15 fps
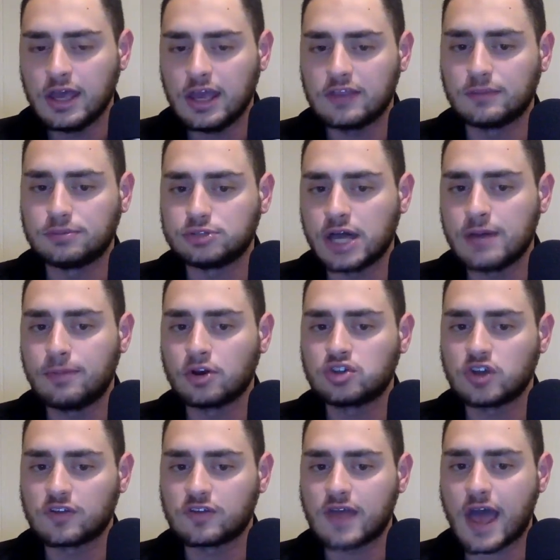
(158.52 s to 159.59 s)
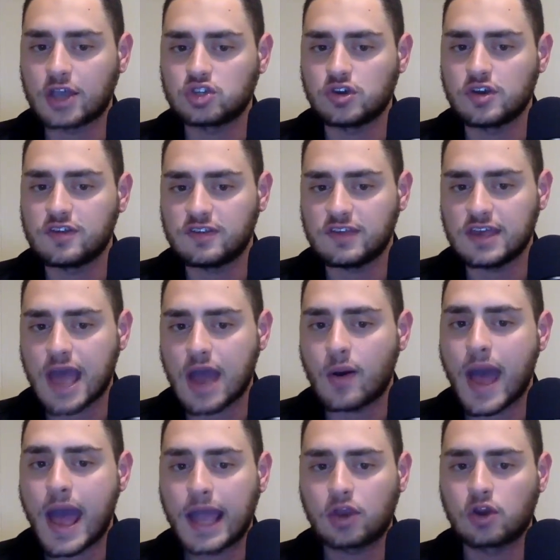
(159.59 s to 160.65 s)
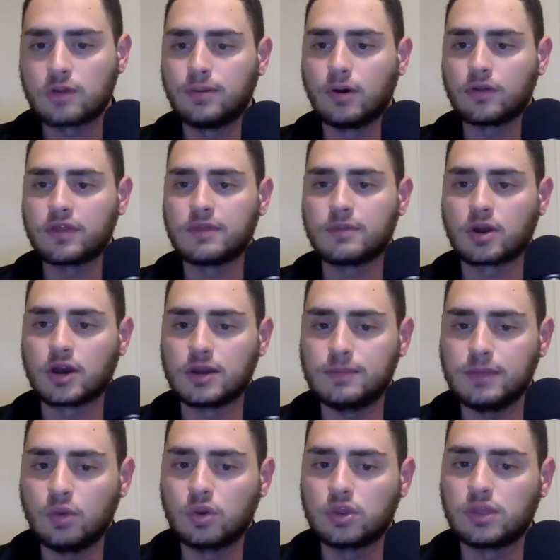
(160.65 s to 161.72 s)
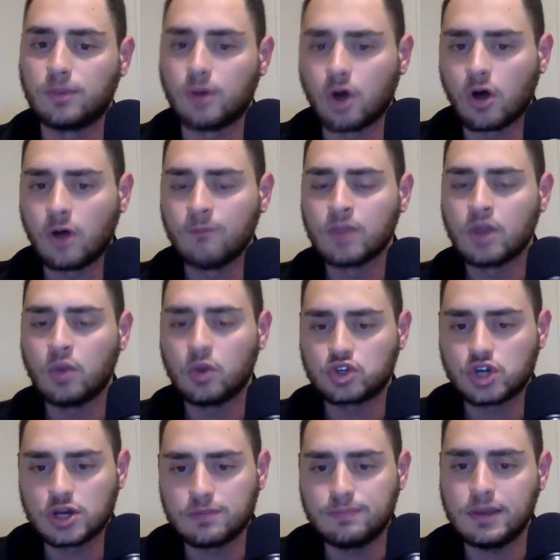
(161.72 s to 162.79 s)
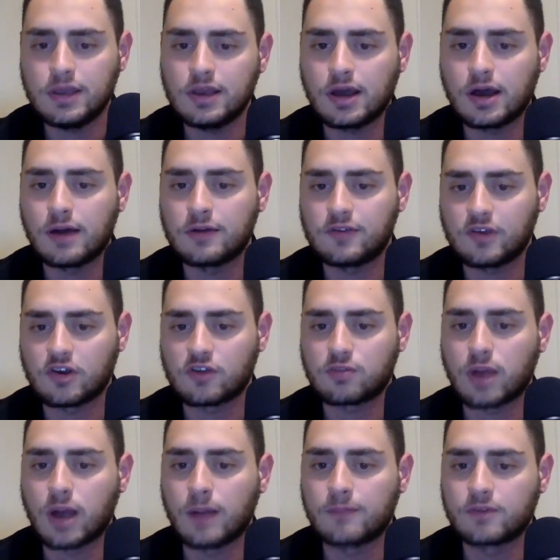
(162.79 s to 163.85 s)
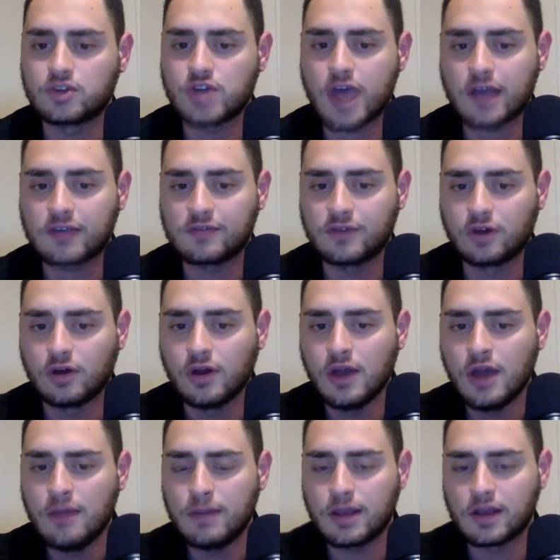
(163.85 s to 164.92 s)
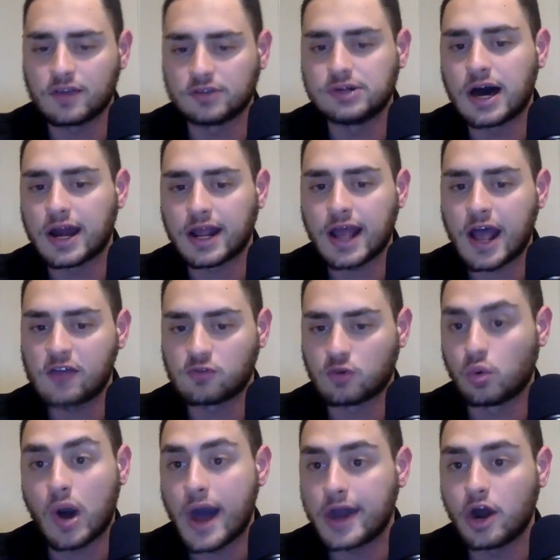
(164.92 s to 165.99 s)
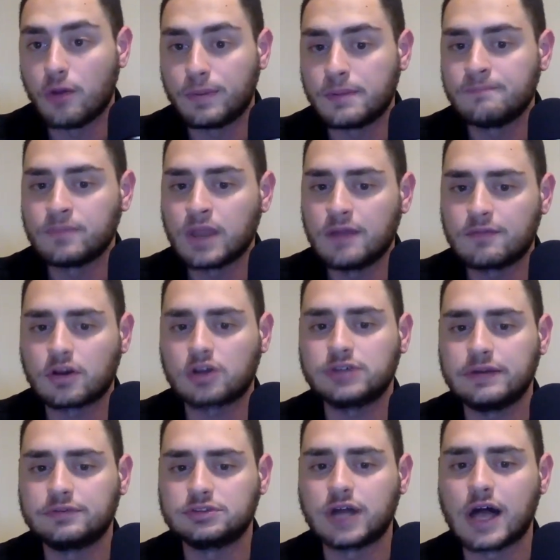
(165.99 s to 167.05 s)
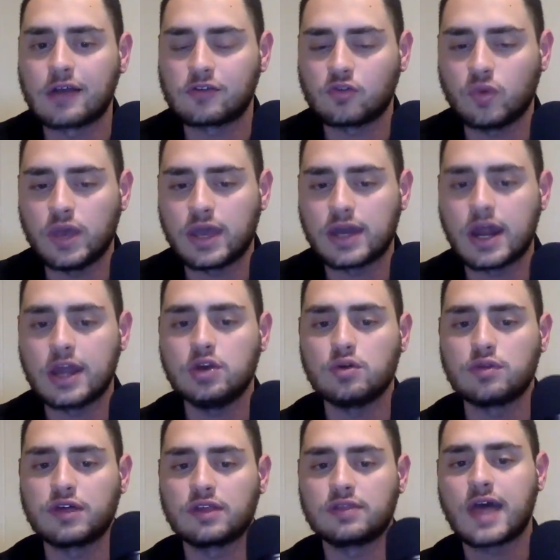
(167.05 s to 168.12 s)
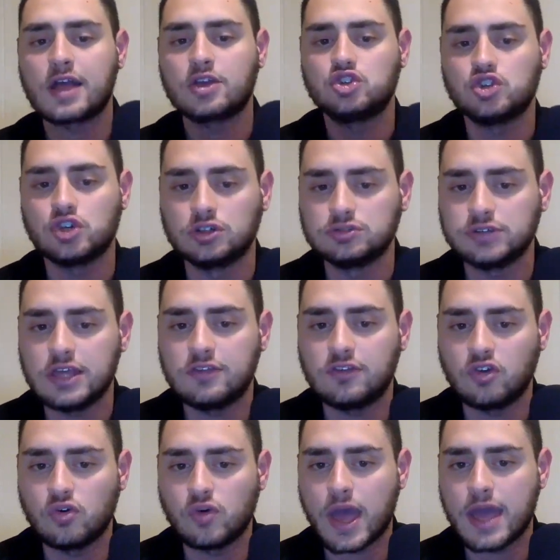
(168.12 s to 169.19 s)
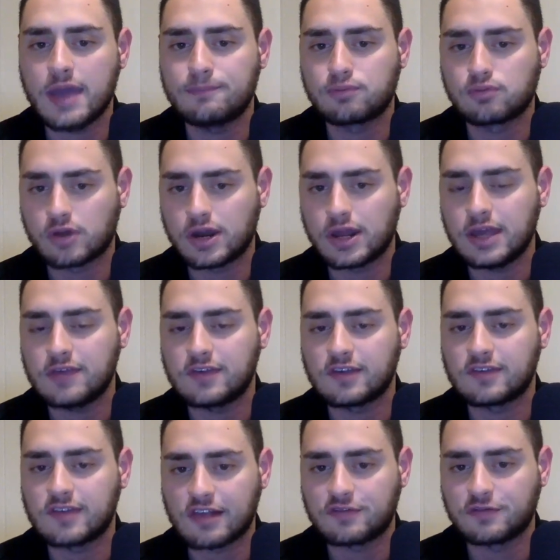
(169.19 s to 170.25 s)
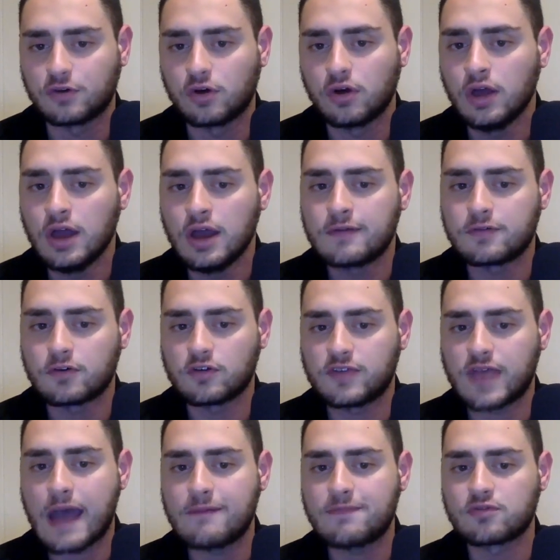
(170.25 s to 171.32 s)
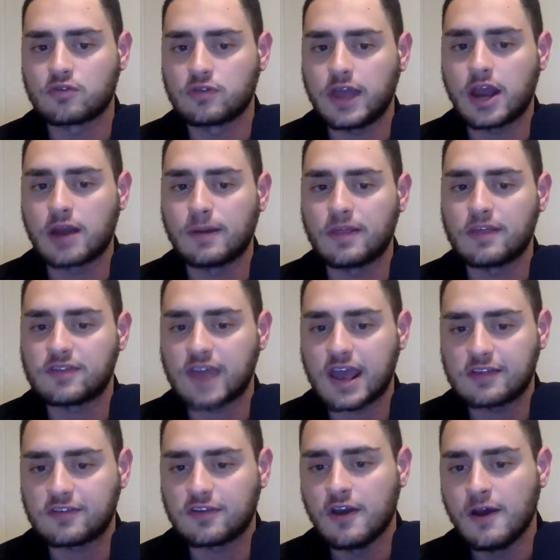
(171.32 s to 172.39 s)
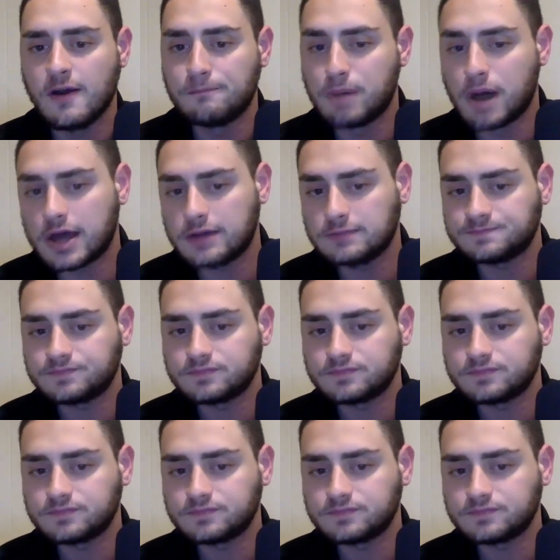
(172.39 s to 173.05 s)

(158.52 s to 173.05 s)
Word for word: in the playbook just to actually see how accurate both of them are going to be with the ball, which could be a serious problem for Jacksonville because a lot of guys were wide open for Cleveland last week. And I do think that should lead to a pretty successful first half through the air by the Saints. But